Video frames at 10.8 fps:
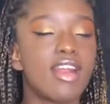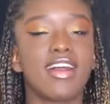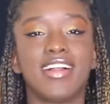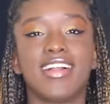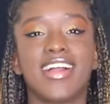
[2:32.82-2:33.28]

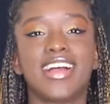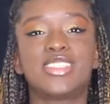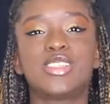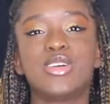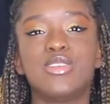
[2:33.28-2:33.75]

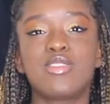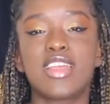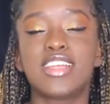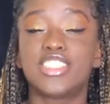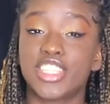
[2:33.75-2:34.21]
I
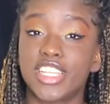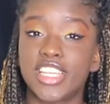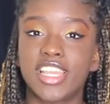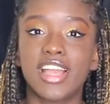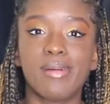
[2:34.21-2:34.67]
told
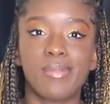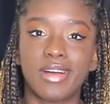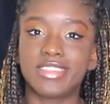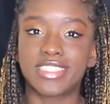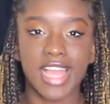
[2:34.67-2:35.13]
Jenny
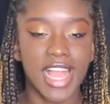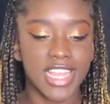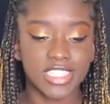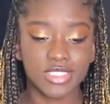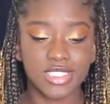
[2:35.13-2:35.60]
about this
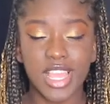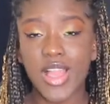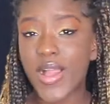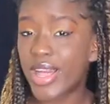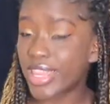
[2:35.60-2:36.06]
guy. She was like,
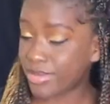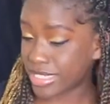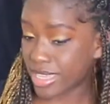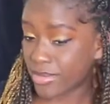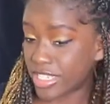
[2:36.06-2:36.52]
oh, let
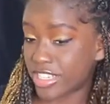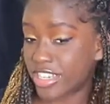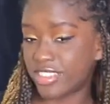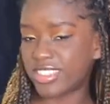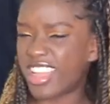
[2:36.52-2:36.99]
me see a picture.
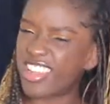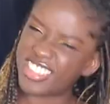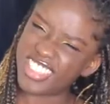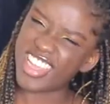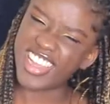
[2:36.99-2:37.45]
He was like,
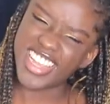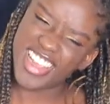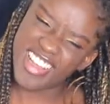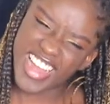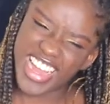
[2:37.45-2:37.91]
oh, she all
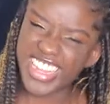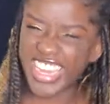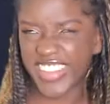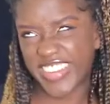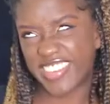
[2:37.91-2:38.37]
right,
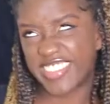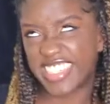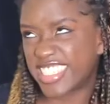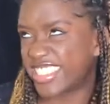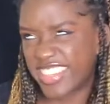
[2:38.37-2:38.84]
you know, whatever.
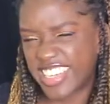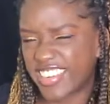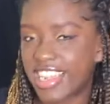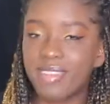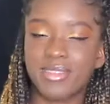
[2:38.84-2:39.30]

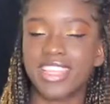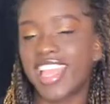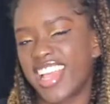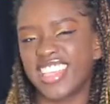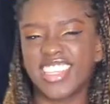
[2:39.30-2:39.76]
I'm like,
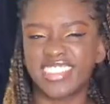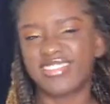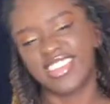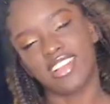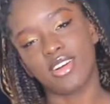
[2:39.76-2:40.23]
yeah,
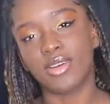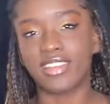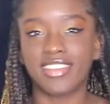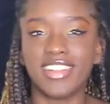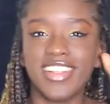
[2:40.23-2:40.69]
you know,
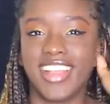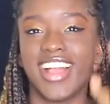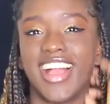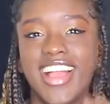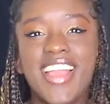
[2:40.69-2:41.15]
whatever.
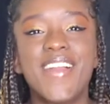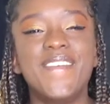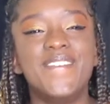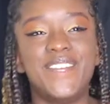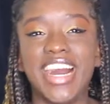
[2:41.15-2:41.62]

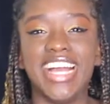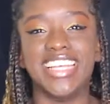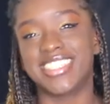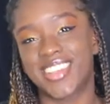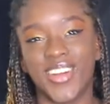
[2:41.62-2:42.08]

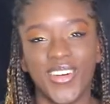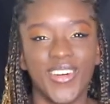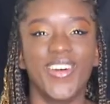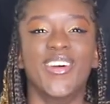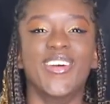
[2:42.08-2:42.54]
But it's
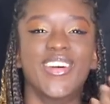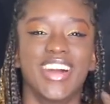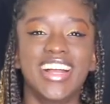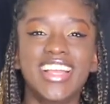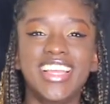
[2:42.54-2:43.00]

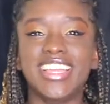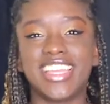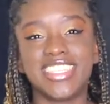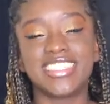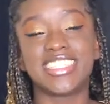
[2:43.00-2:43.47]
cool.
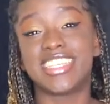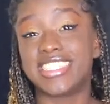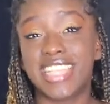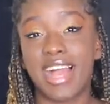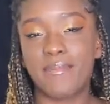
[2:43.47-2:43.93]

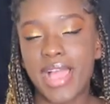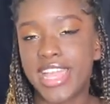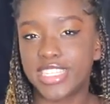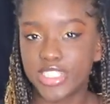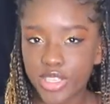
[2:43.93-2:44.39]
He's not
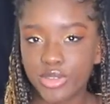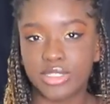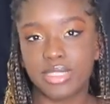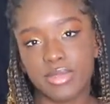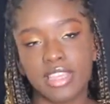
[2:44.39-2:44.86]
bad. He's
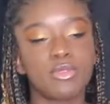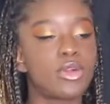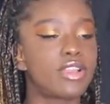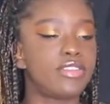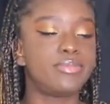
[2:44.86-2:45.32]
cute to me.
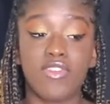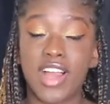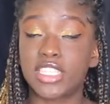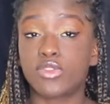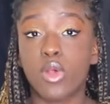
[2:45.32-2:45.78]
Whatever.
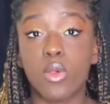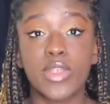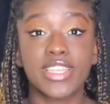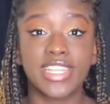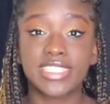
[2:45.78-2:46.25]
Fast
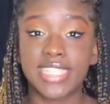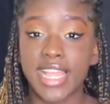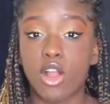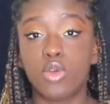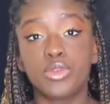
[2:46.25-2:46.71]
forward, Nick's
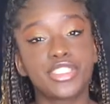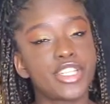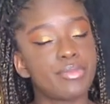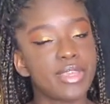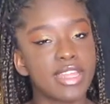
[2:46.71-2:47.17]
like, oh, we
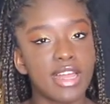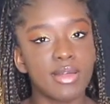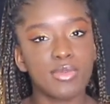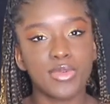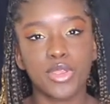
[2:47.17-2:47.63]
should meet
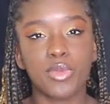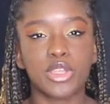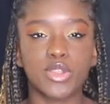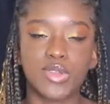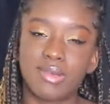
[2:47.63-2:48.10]
up. What do you
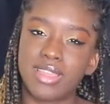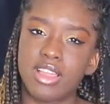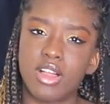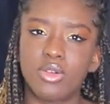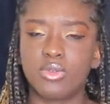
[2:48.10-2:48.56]
want to do? I'm
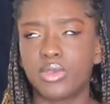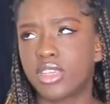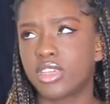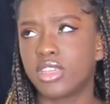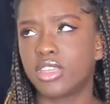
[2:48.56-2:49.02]
like, oh,
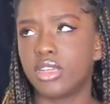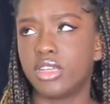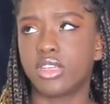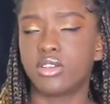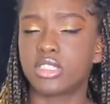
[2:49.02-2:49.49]
we could
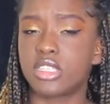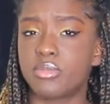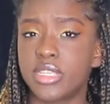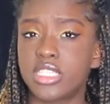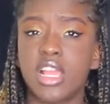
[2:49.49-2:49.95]
go to
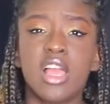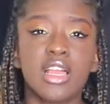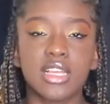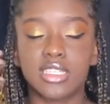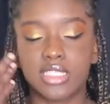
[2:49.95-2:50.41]
the beach.
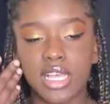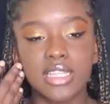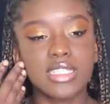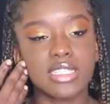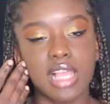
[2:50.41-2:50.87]
Because
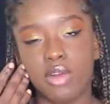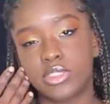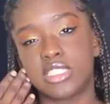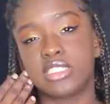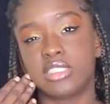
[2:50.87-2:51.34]
at least I
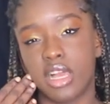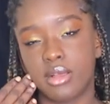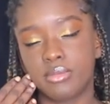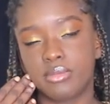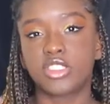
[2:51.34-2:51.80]
wasn't
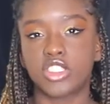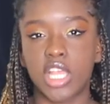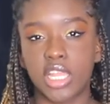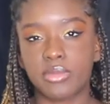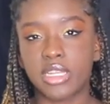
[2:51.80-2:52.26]
dumb to
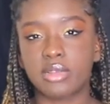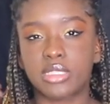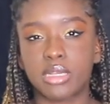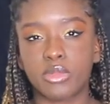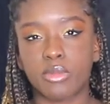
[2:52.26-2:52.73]
try to meet up
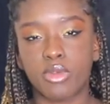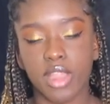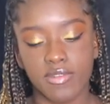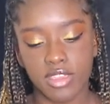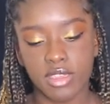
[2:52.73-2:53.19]
somewhere
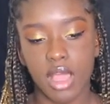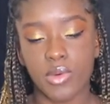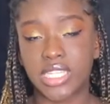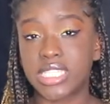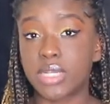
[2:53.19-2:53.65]
private. I
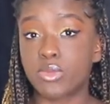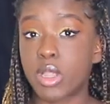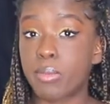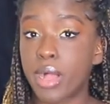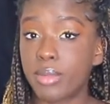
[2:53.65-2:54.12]
wanted
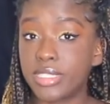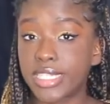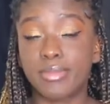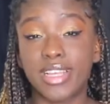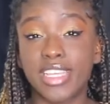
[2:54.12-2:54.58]
somewhere
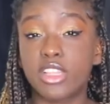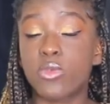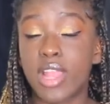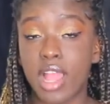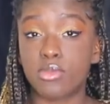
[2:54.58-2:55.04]
public. But
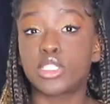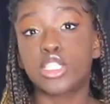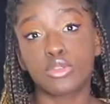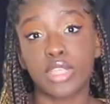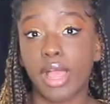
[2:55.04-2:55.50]
either way, I was
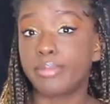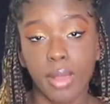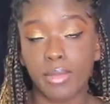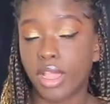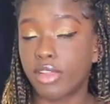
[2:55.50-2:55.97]
still dumb.
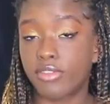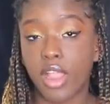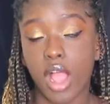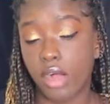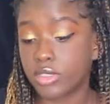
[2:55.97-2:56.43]
I'm not going to
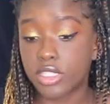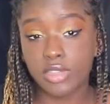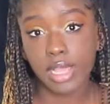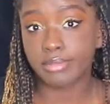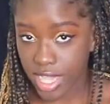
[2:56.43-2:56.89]
front. I was
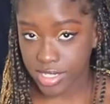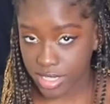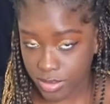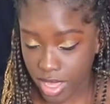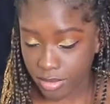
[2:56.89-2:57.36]
still dumb. I
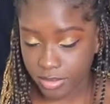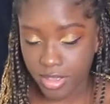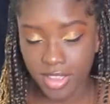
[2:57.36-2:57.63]
accept that.